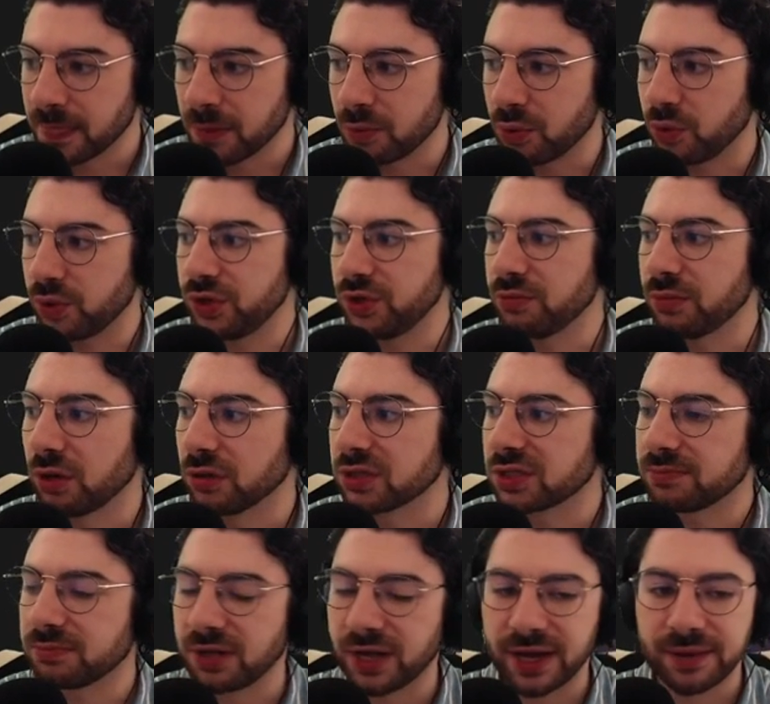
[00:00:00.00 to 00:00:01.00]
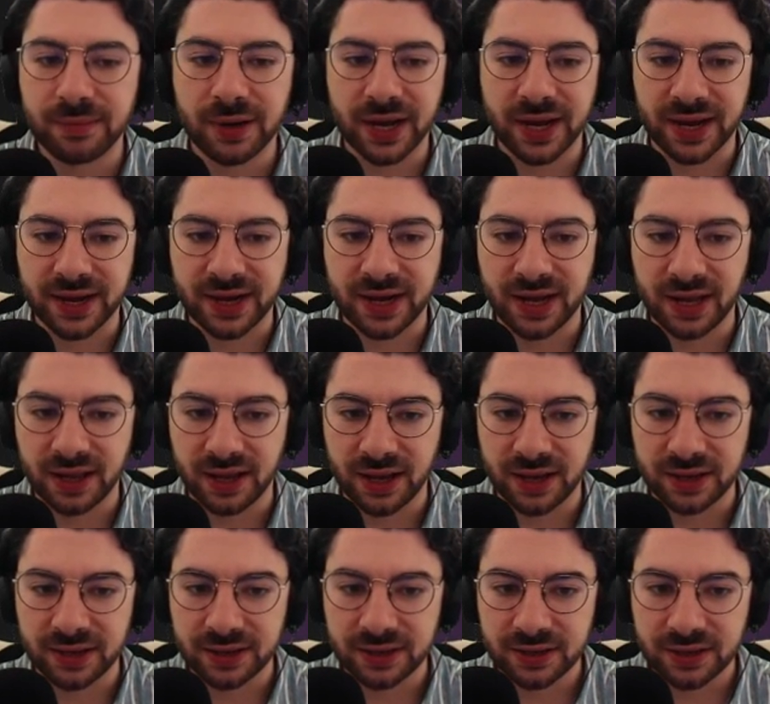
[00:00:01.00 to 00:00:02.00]
But when you multiply by a
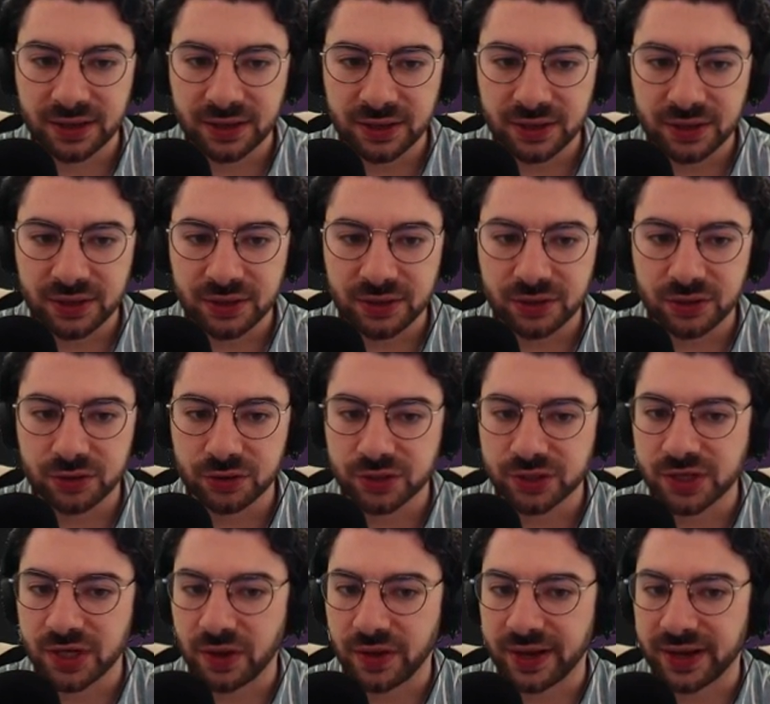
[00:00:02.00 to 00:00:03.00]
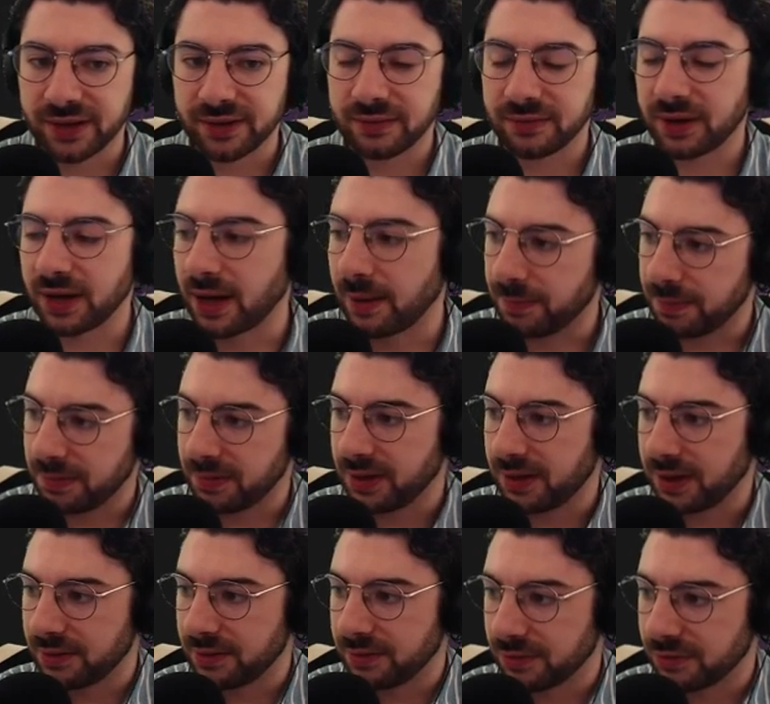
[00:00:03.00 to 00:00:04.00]
color, you're just going up
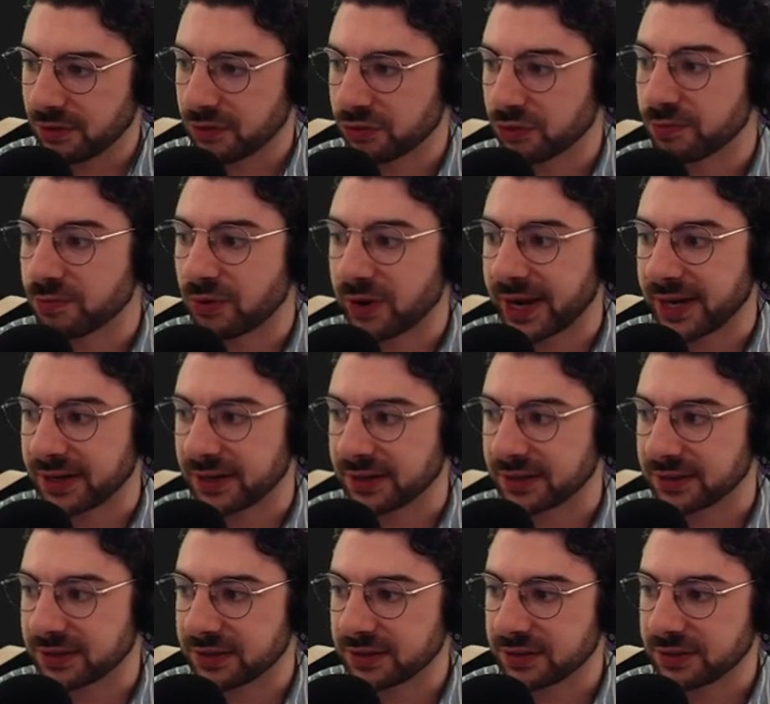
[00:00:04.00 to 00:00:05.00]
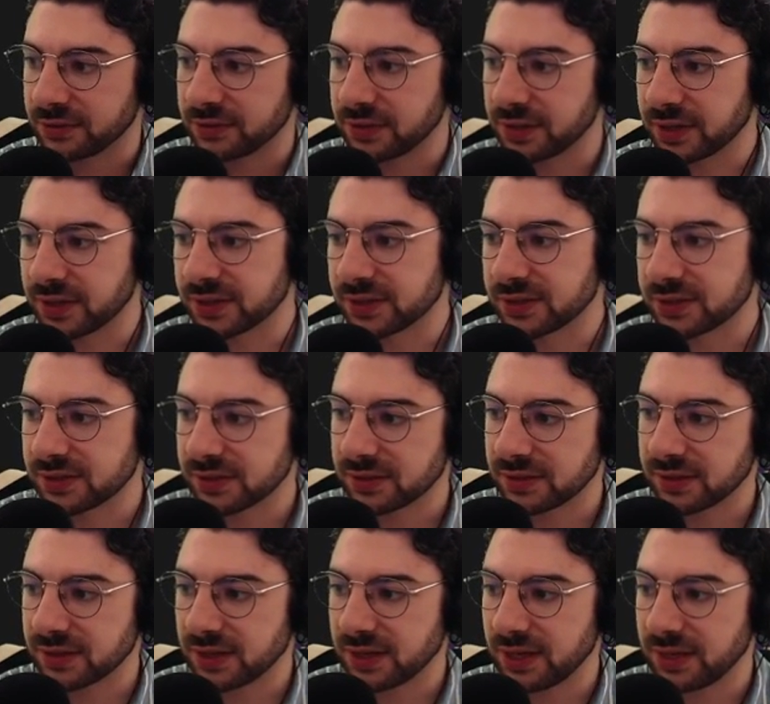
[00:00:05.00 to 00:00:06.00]
through brightness. Whereas
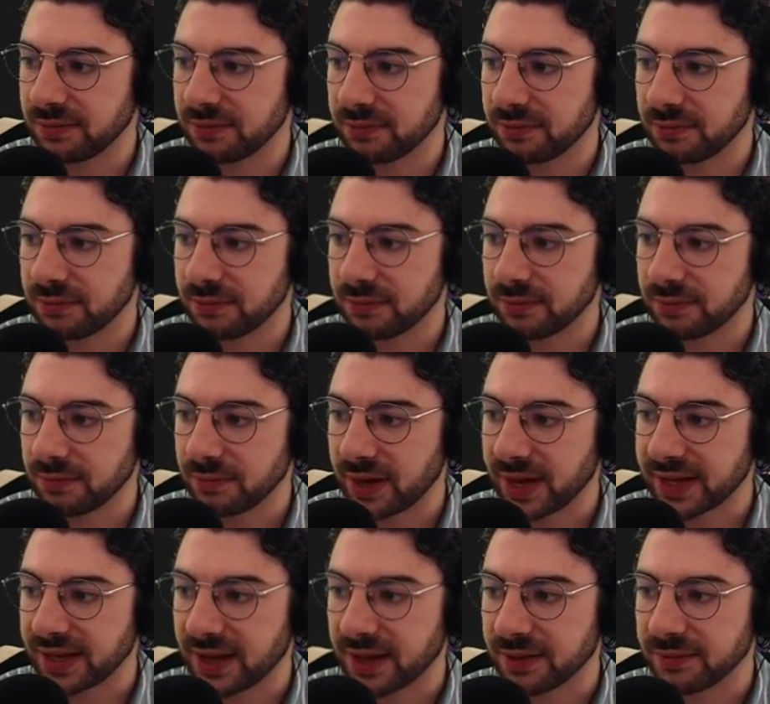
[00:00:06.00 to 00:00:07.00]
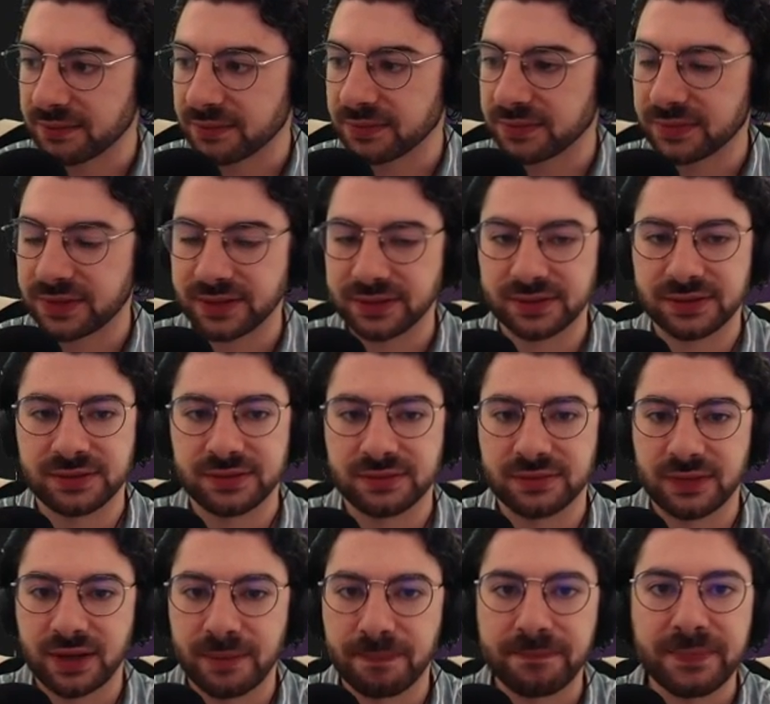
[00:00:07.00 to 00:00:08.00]
in my game, there's
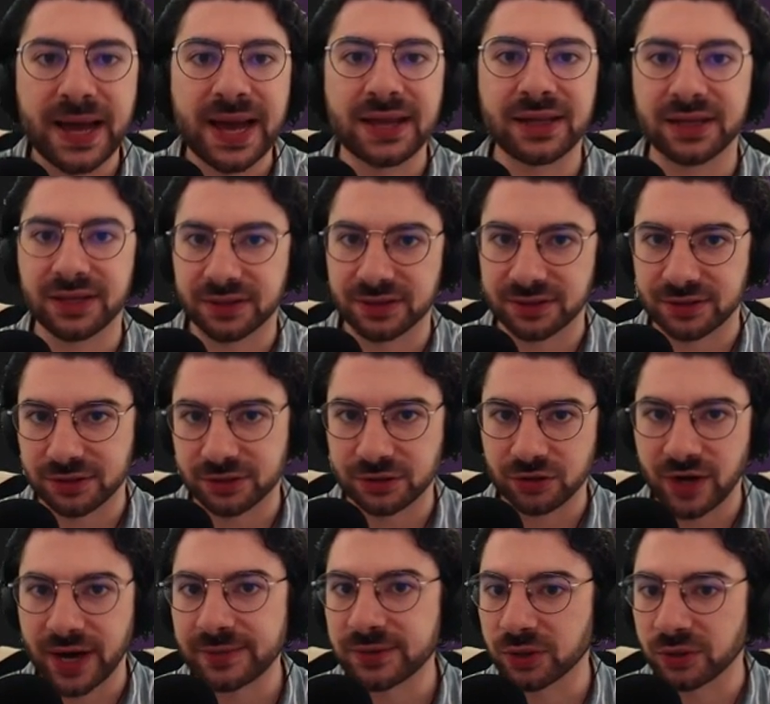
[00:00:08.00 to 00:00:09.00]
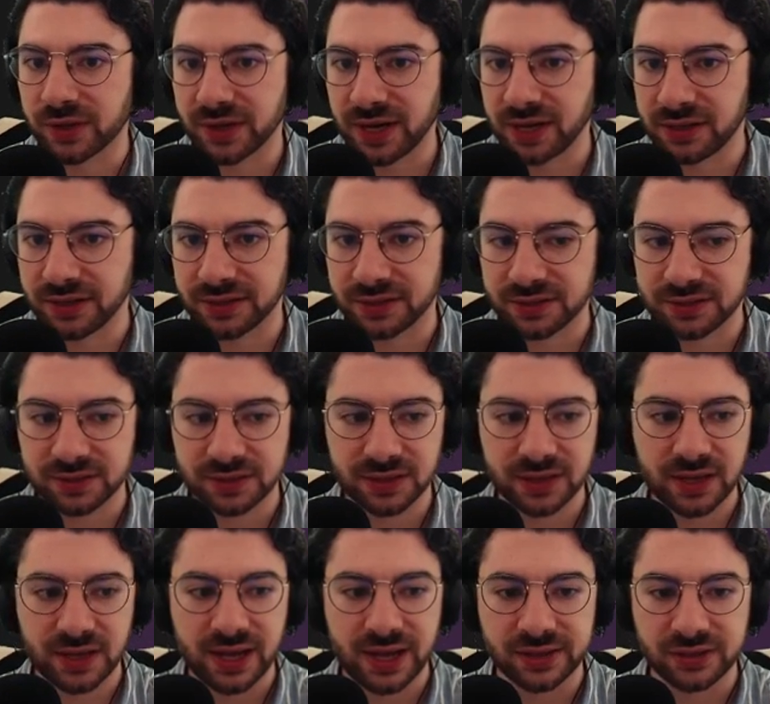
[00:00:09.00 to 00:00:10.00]
a palette that describes all the colors.
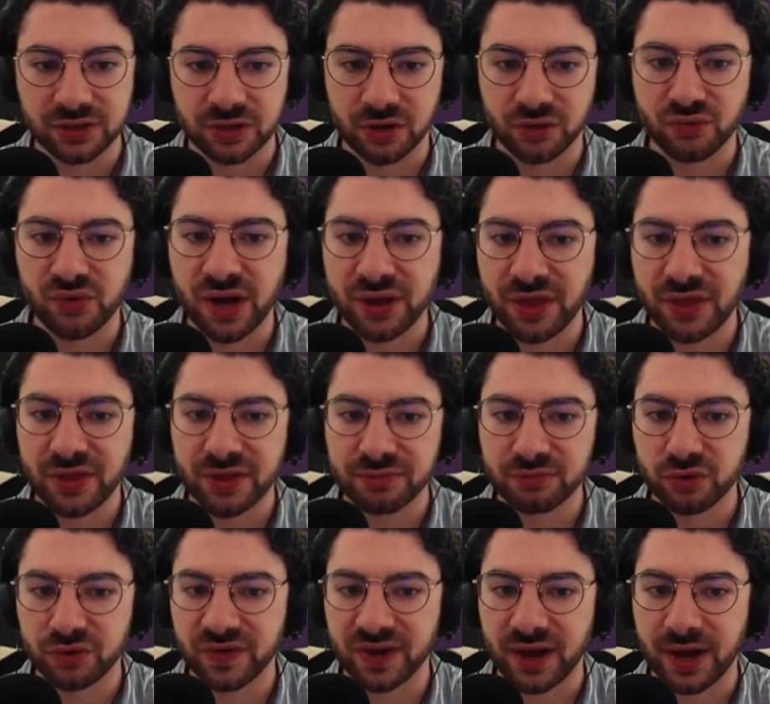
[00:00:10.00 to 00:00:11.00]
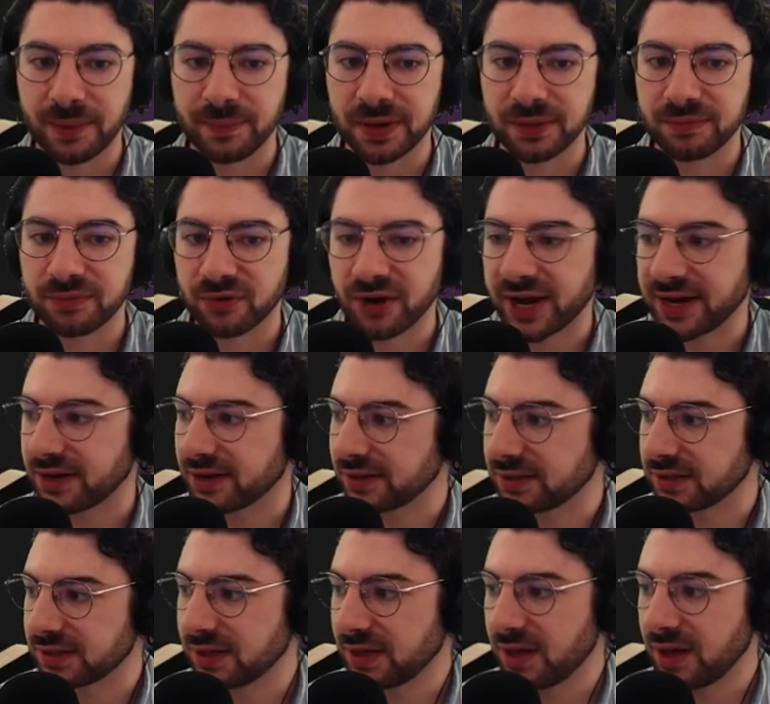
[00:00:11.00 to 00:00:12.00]
And so rather than moving up in
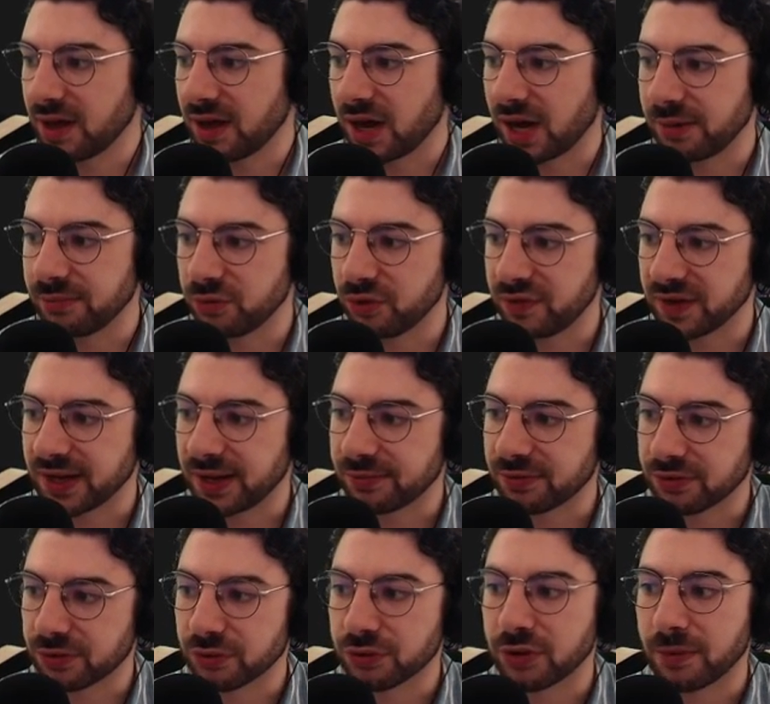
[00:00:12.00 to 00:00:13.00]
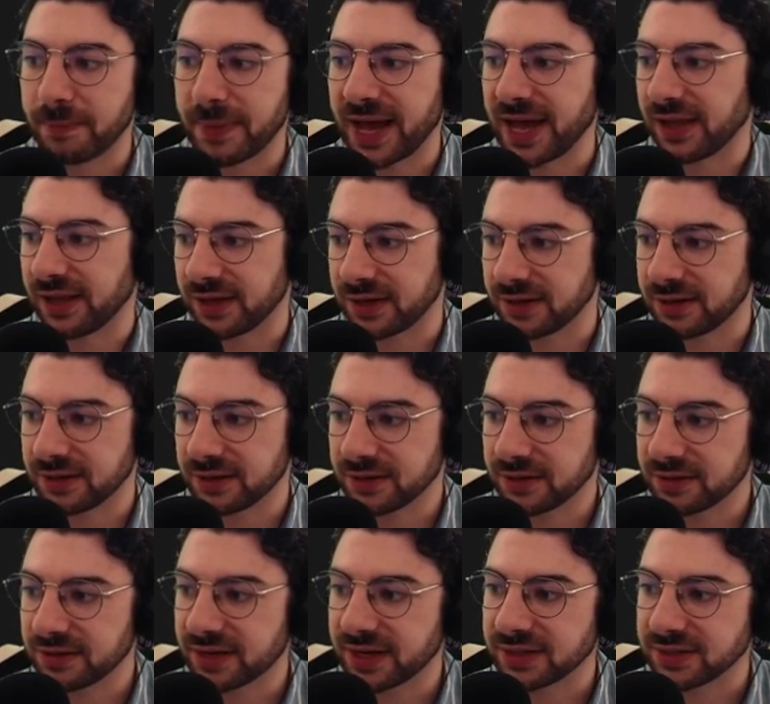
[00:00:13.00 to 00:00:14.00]
brightness, I'm moving up through the palette,
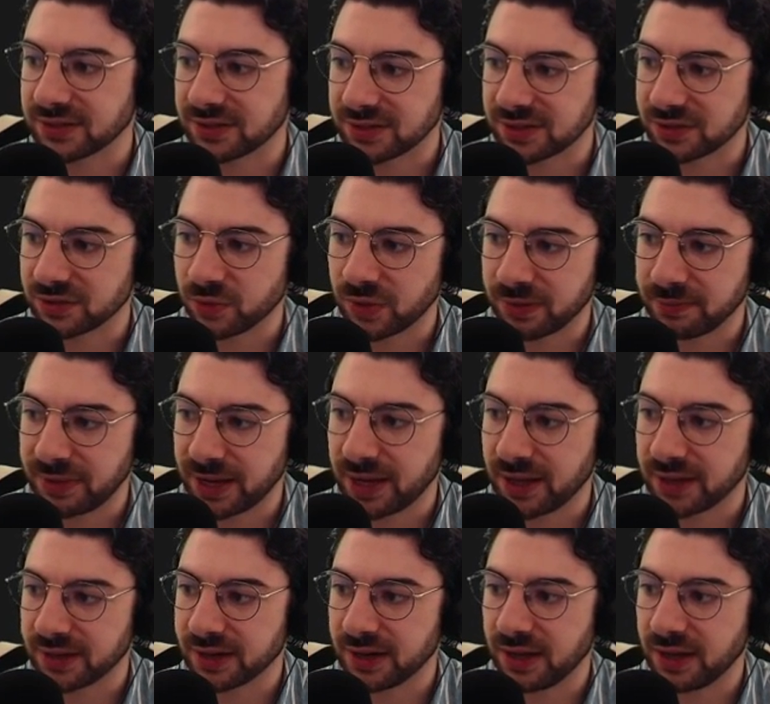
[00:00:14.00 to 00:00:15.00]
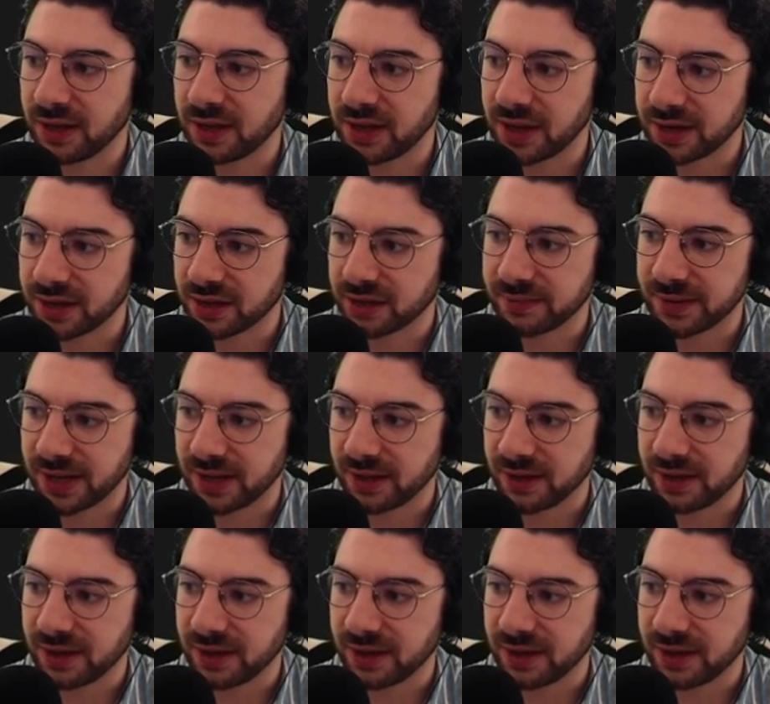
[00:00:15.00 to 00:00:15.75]
right? So this is one palette color, another palette